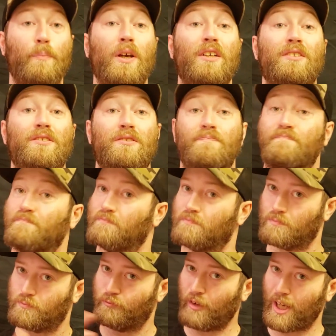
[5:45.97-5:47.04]
Because
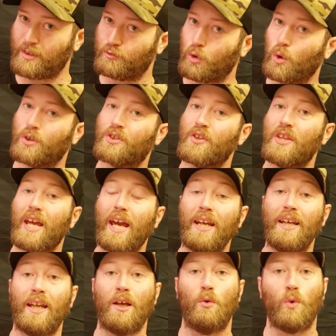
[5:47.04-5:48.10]
fast forward to the
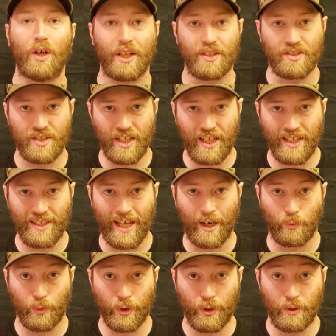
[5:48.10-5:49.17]
ending where he's sitting in
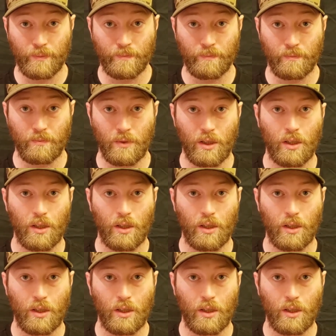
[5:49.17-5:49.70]
that room,